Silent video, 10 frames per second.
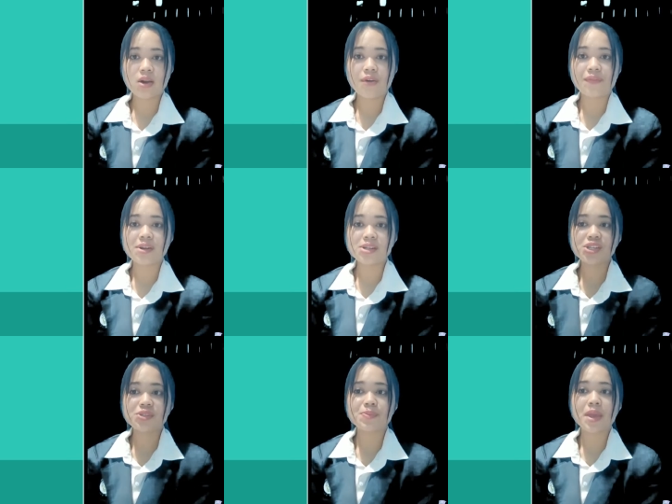of
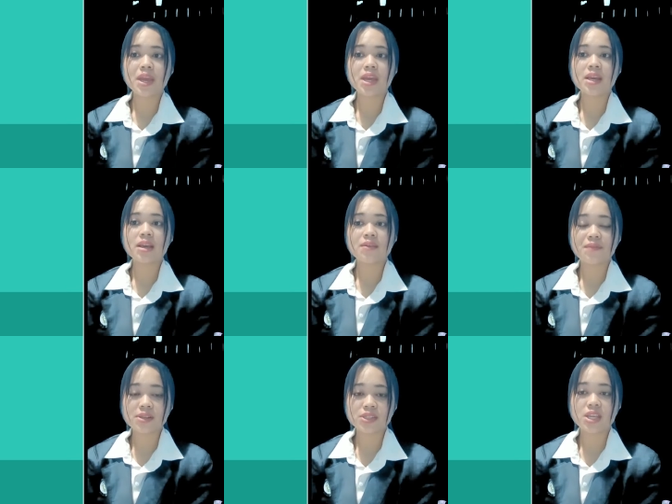research being
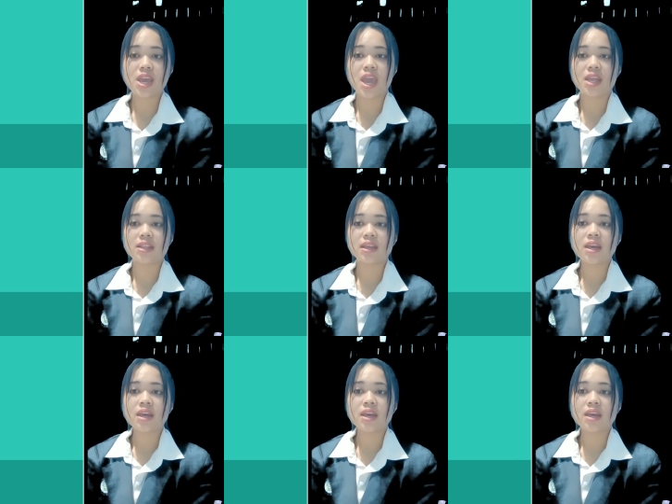investigated.